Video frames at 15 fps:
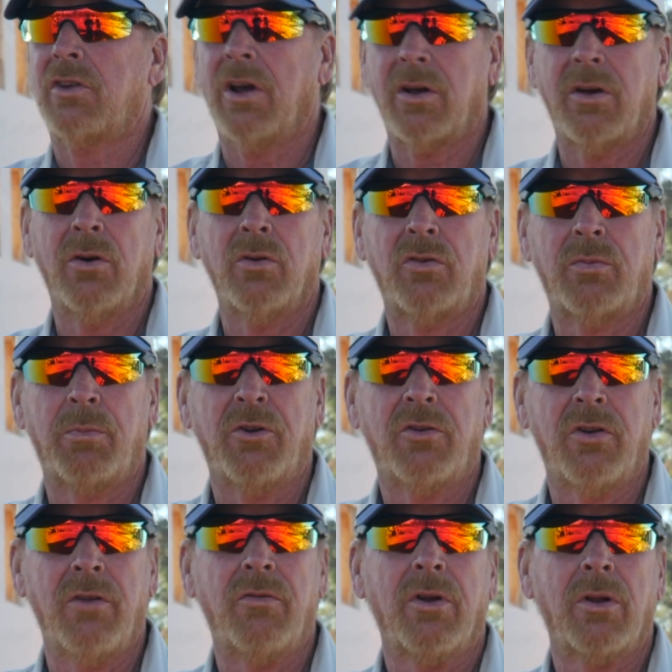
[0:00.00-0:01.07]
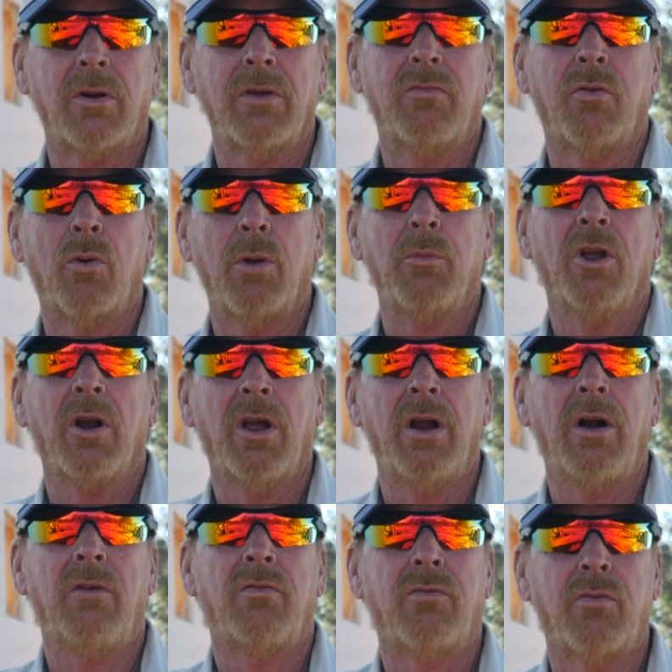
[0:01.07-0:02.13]
stucco specifically
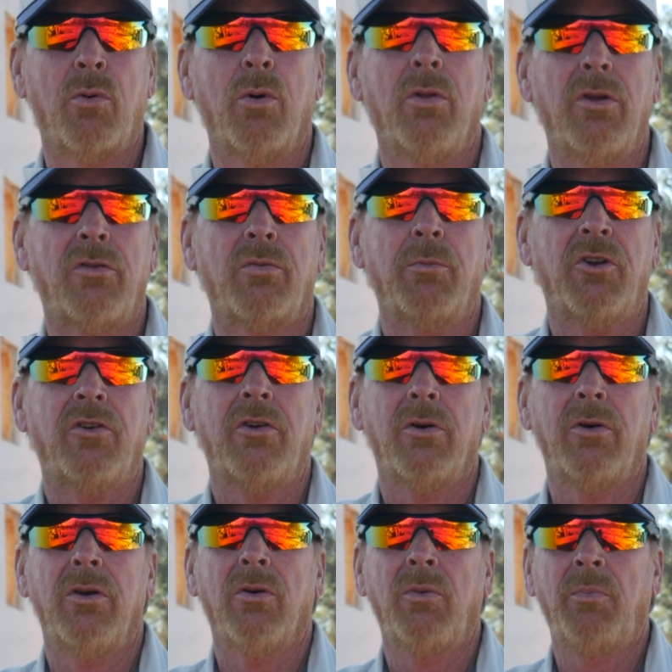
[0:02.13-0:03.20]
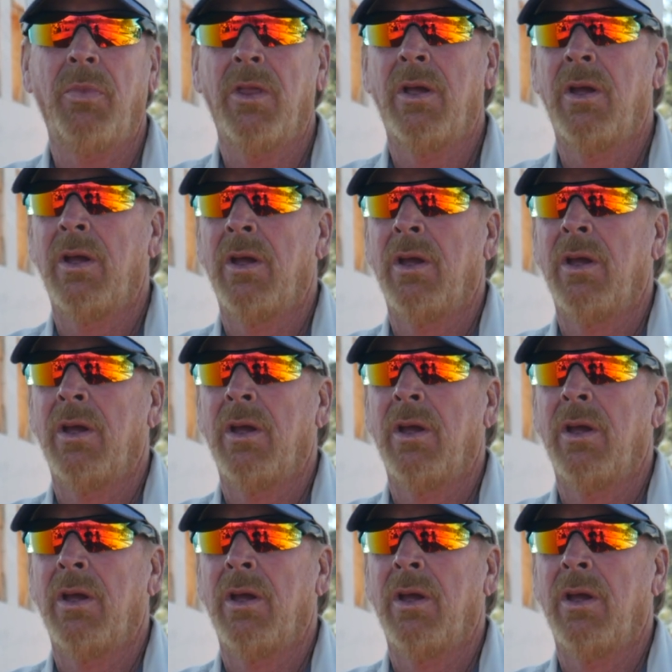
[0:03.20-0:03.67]
formulated for this material.